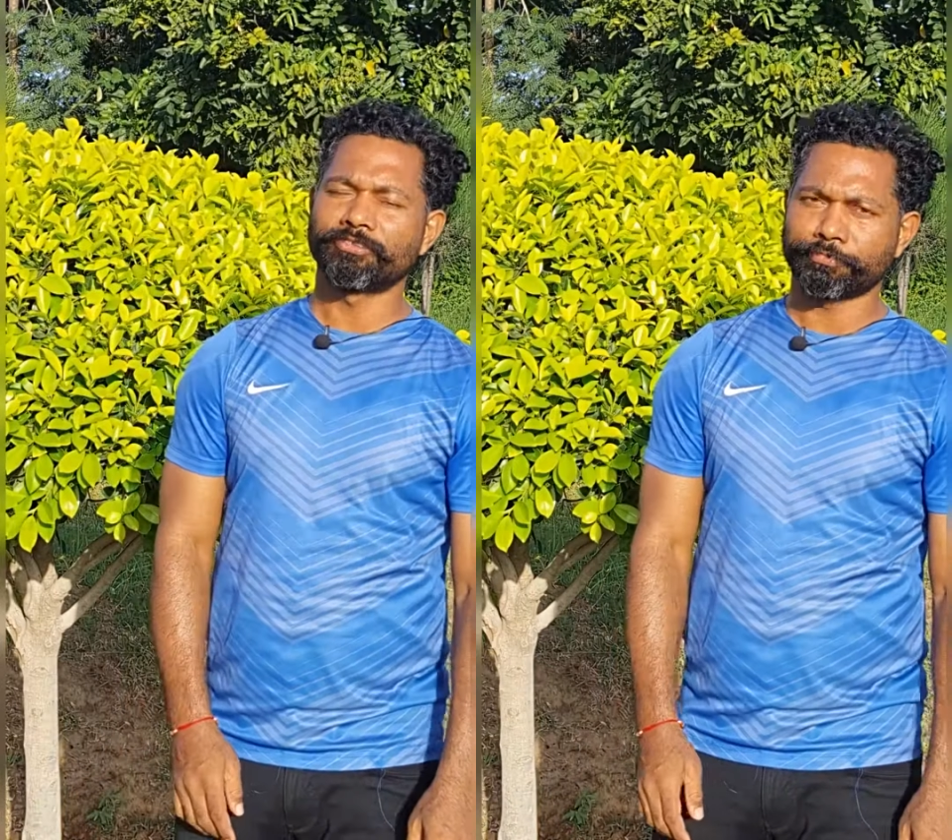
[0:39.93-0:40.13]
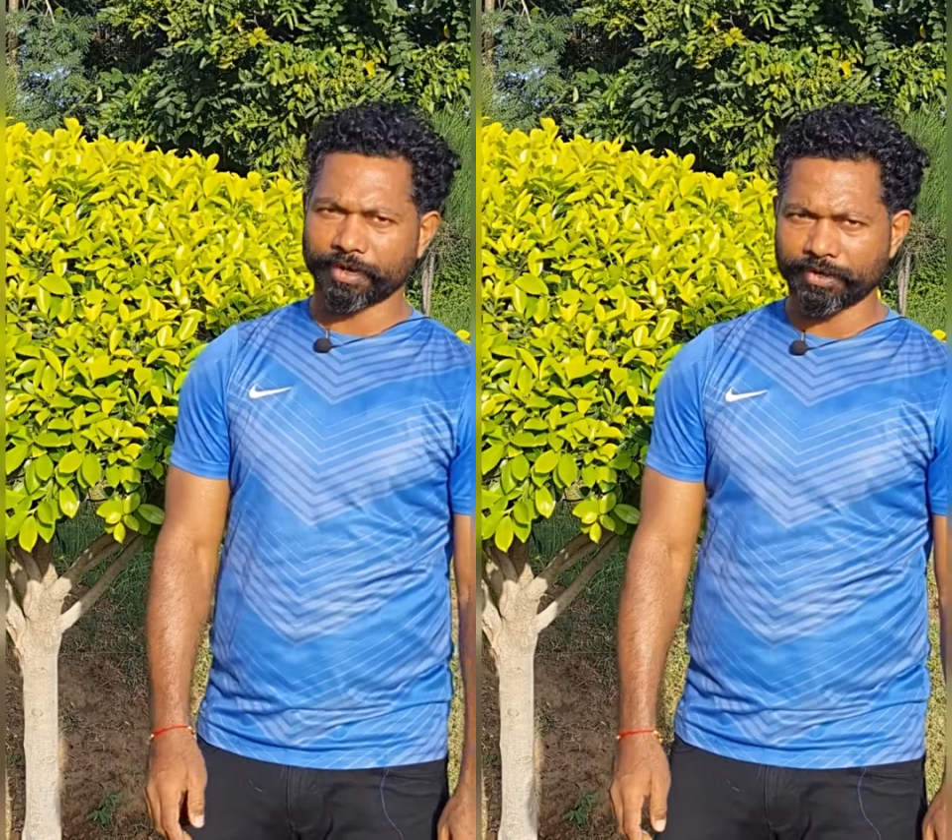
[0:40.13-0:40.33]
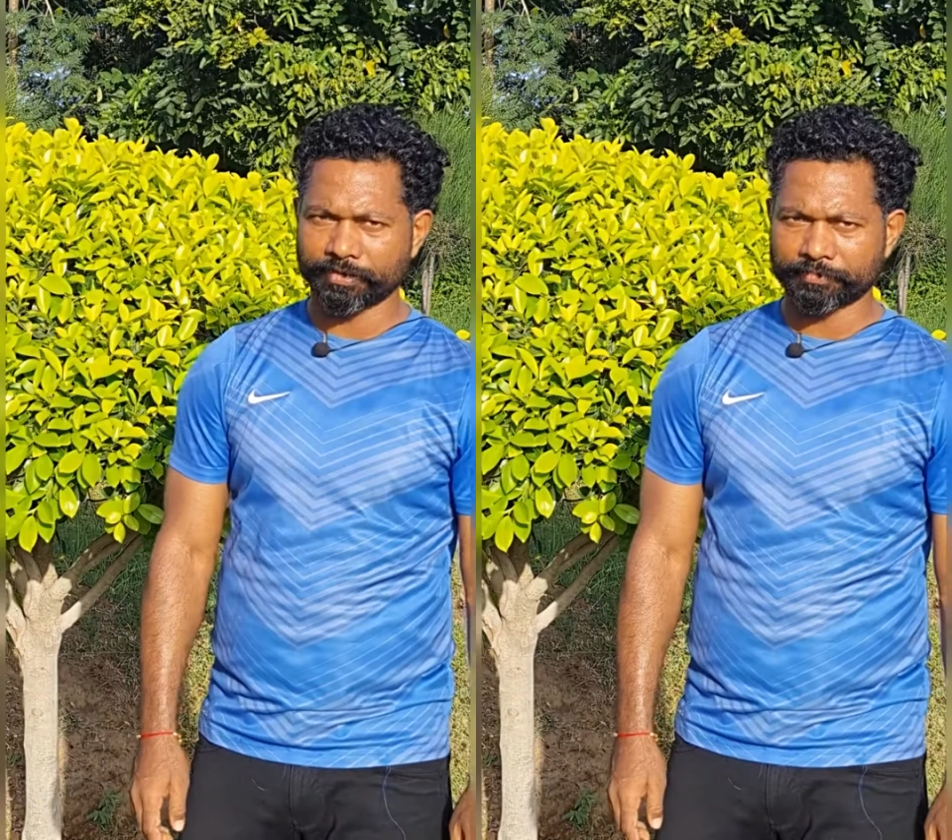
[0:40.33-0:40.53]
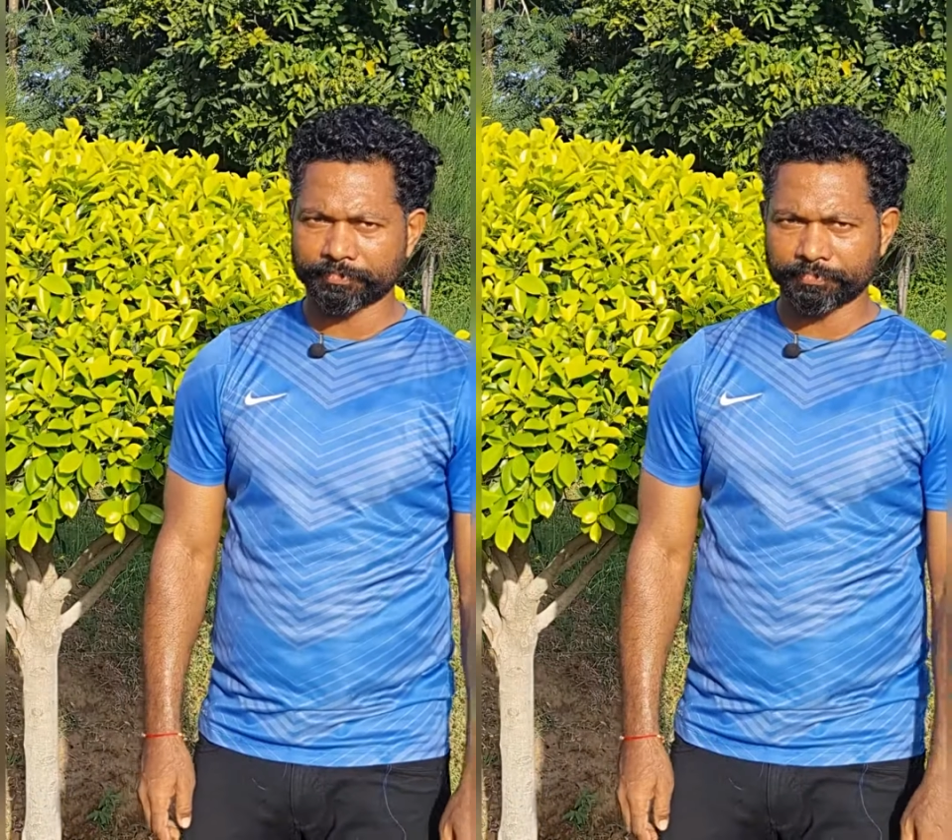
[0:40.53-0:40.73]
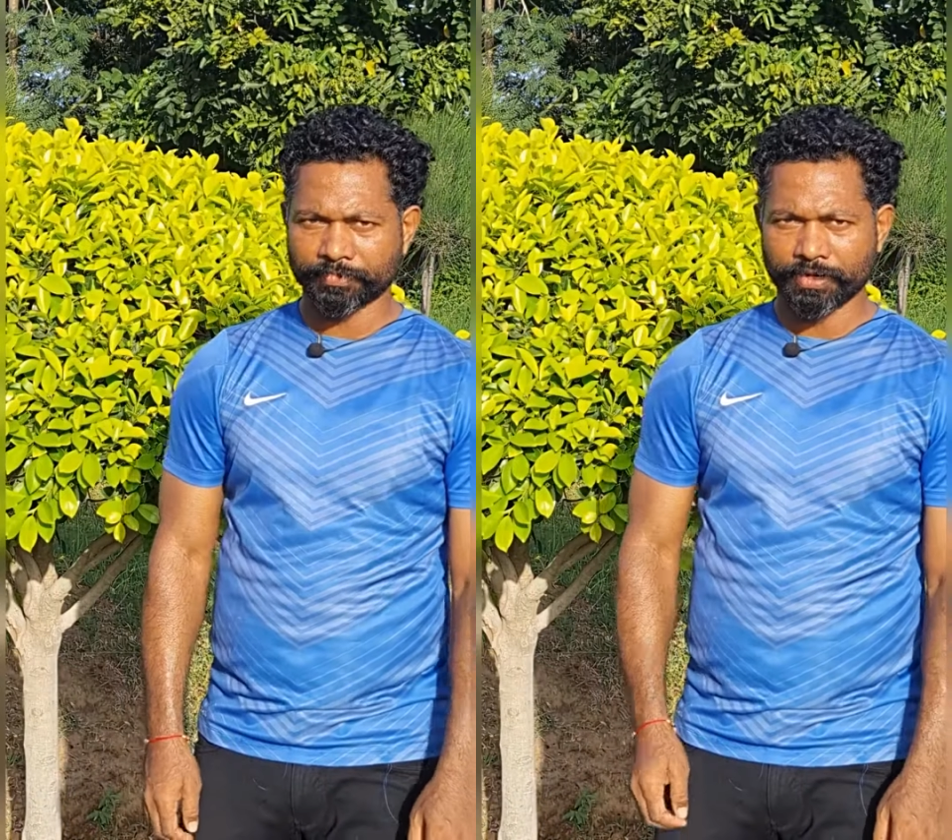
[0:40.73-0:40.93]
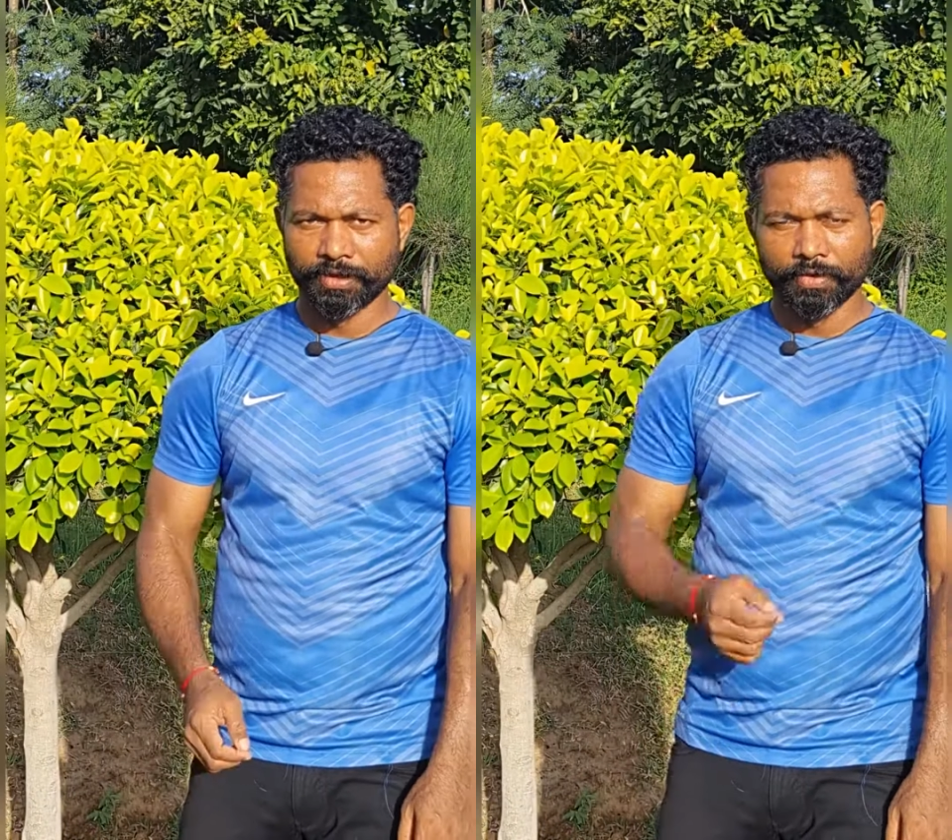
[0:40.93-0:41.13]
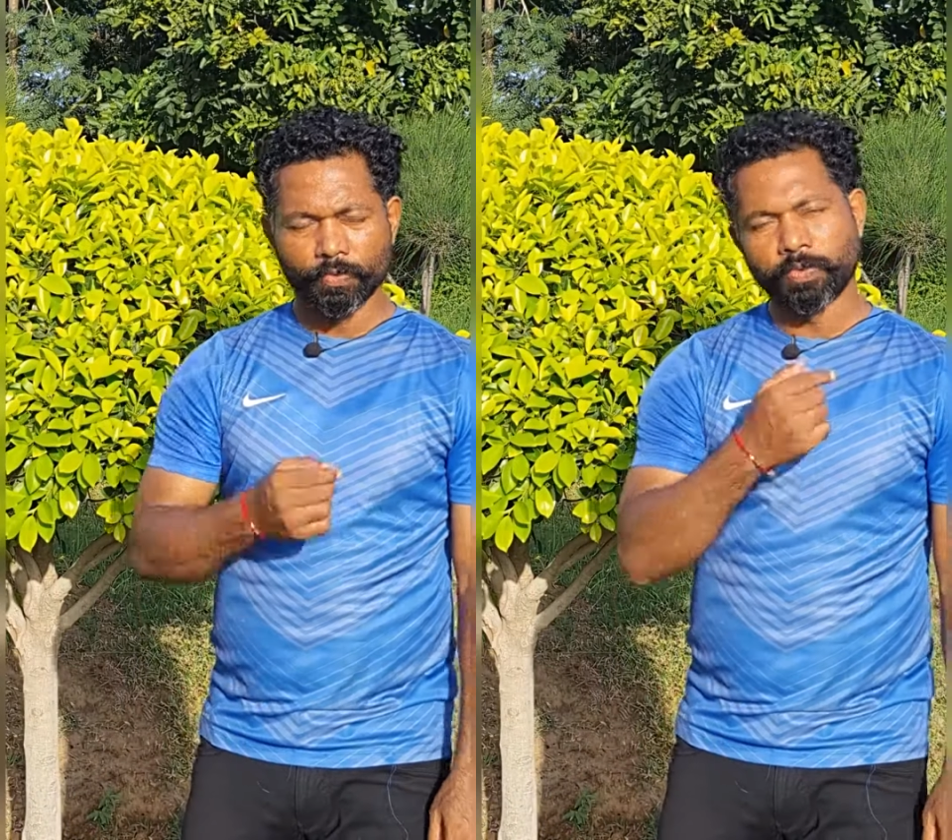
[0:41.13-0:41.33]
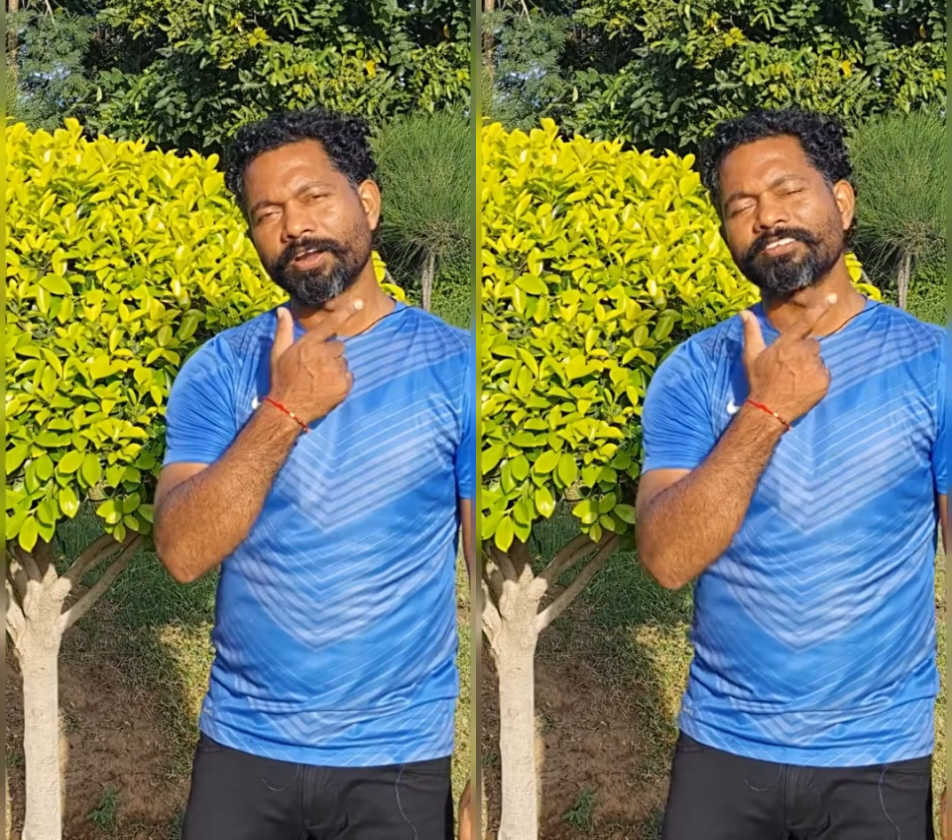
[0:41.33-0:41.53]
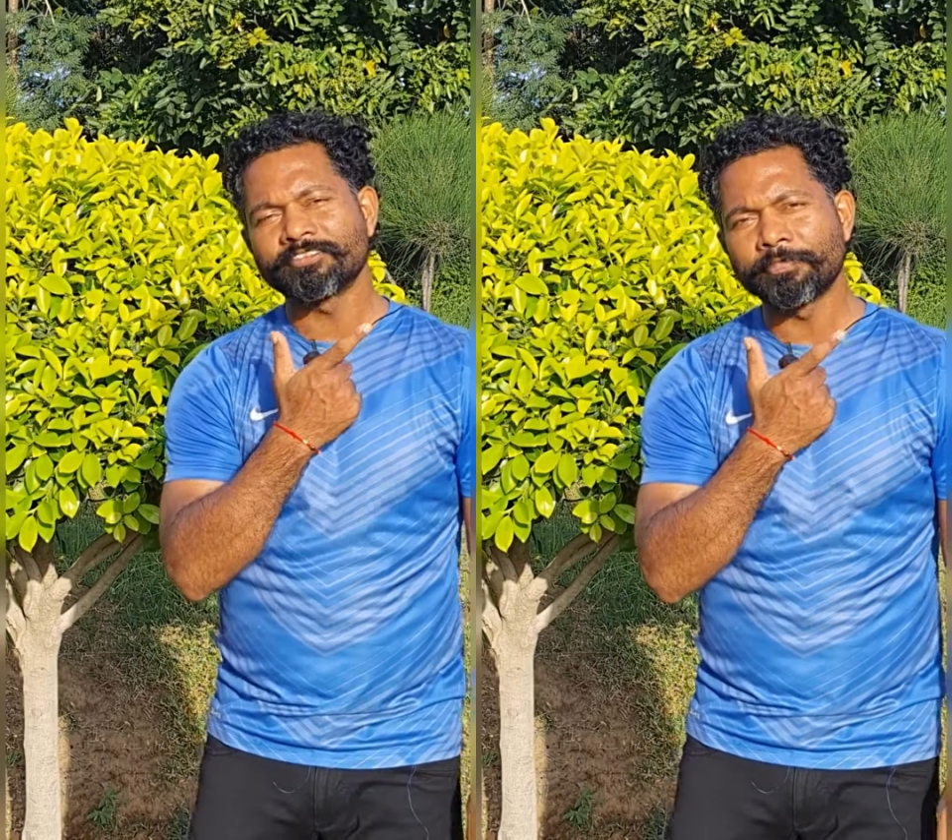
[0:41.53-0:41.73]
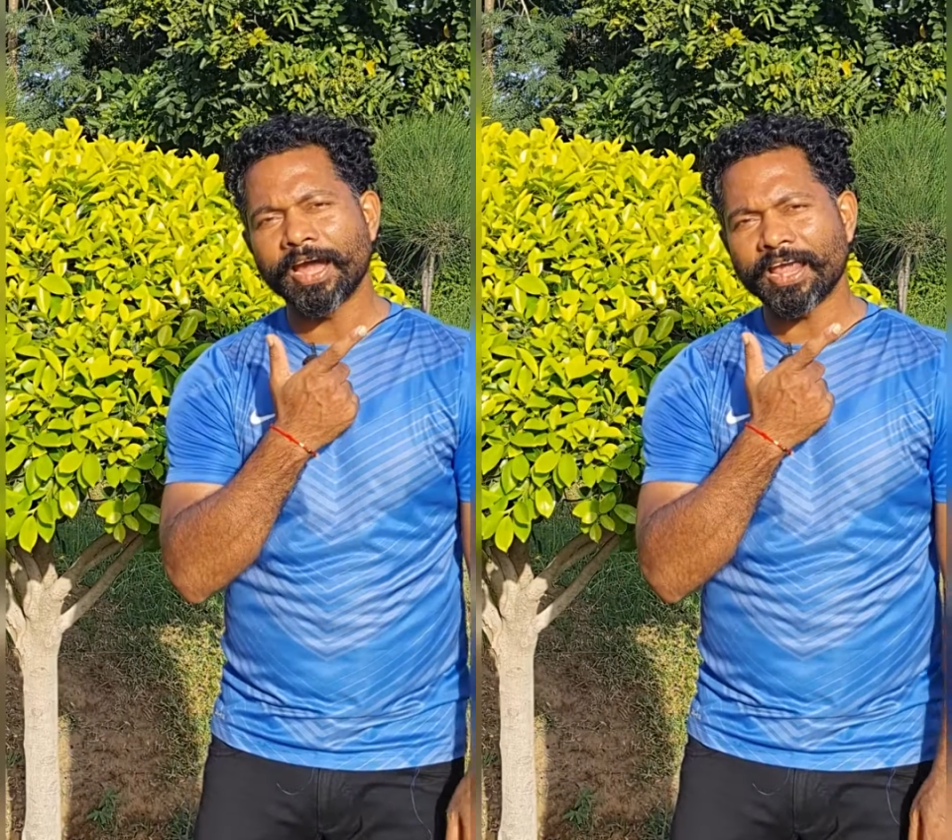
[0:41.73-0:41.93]
spring, one
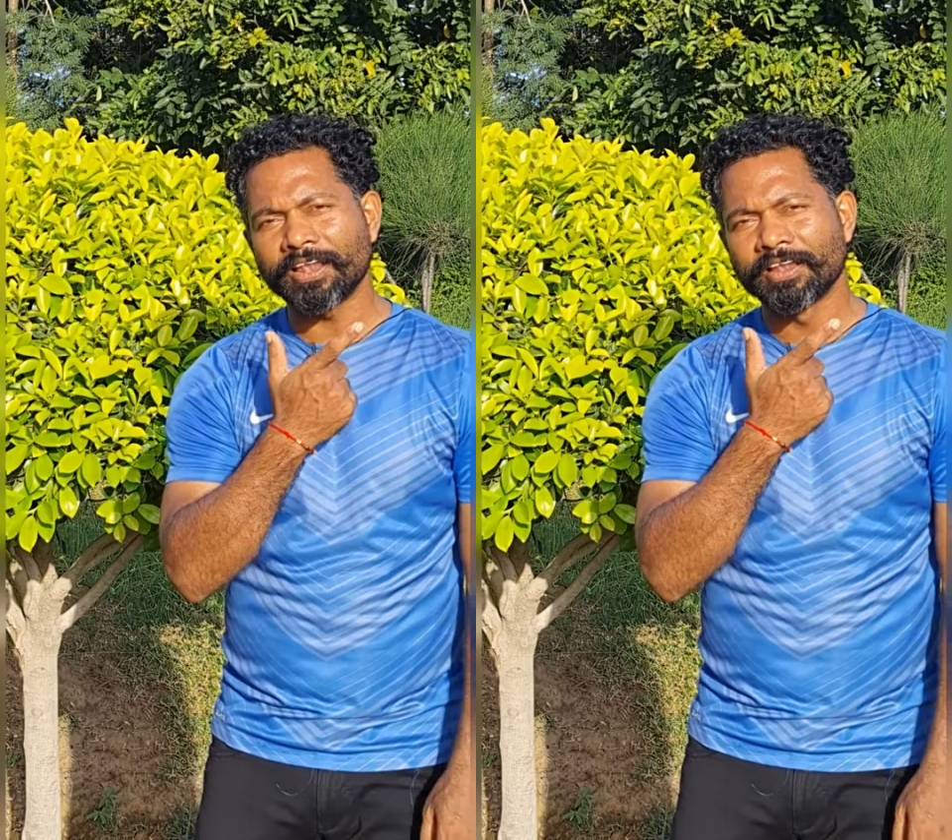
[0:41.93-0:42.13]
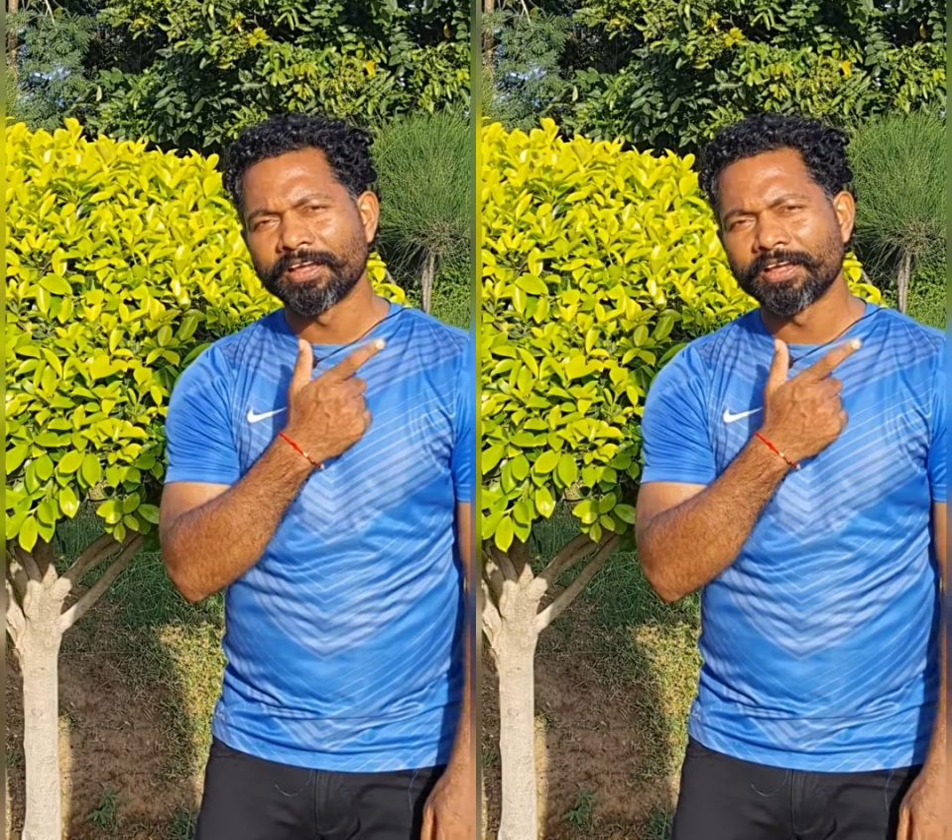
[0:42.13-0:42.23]
smile